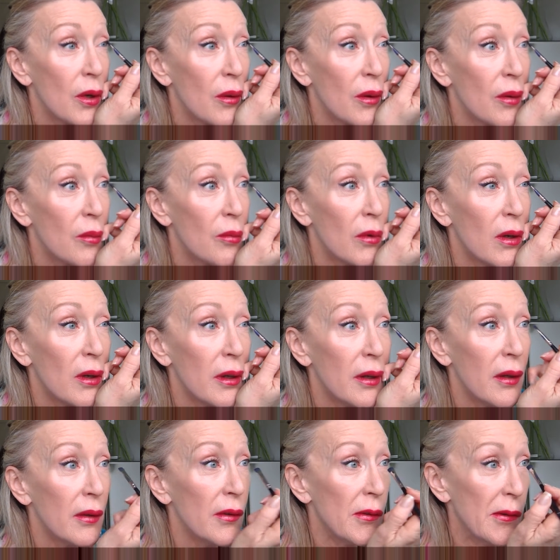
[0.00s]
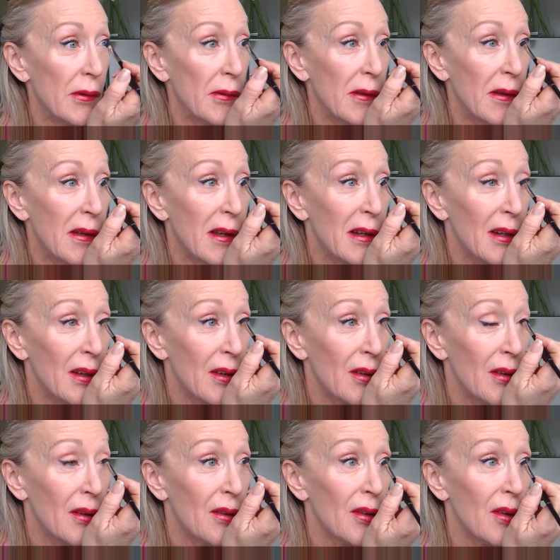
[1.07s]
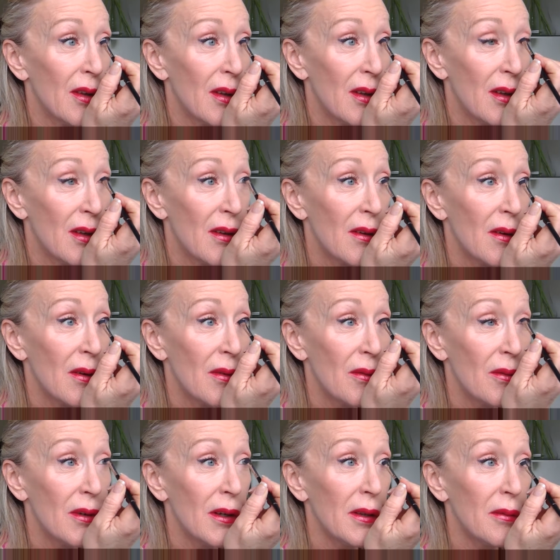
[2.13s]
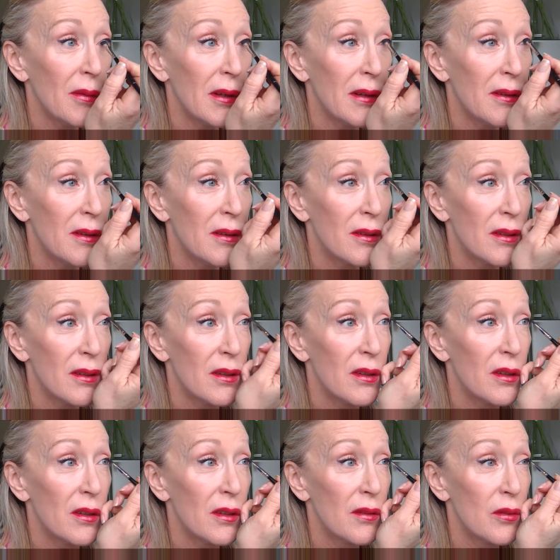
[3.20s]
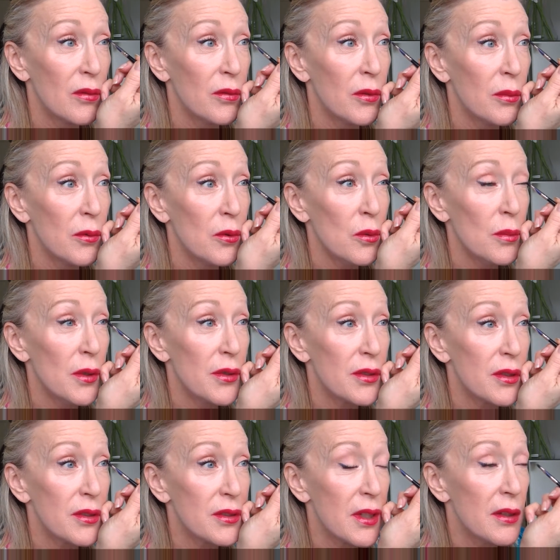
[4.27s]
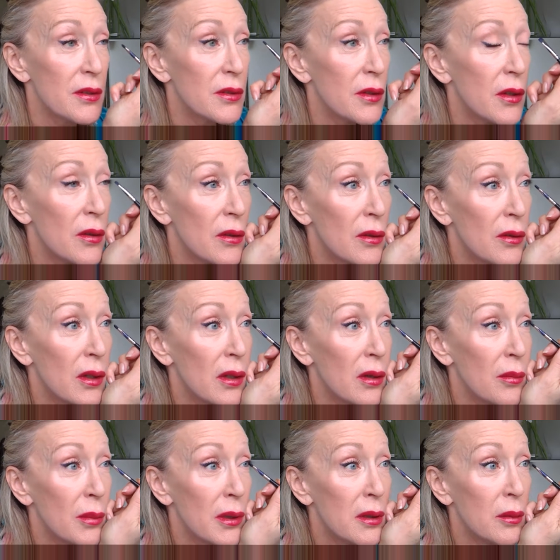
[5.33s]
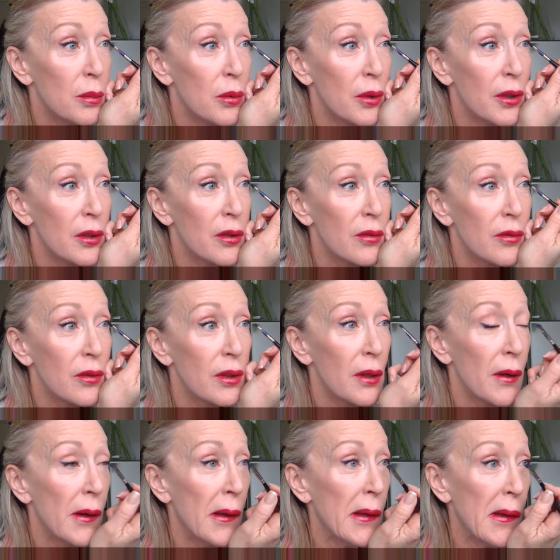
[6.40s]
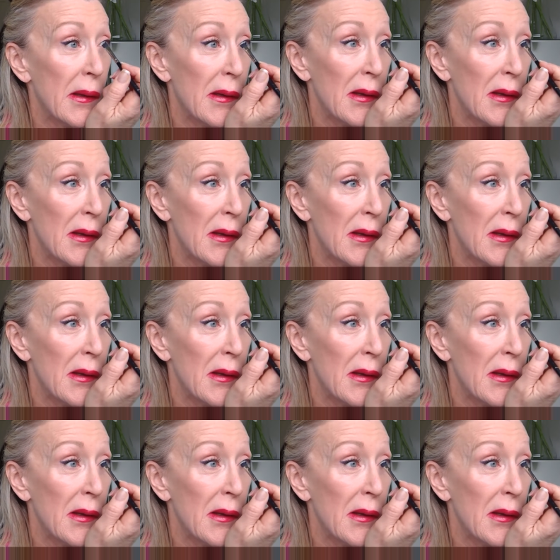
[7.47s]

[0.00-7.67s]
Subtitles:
going right into the eyelashes, right the way along, from almost the centre, the middle point of the eye,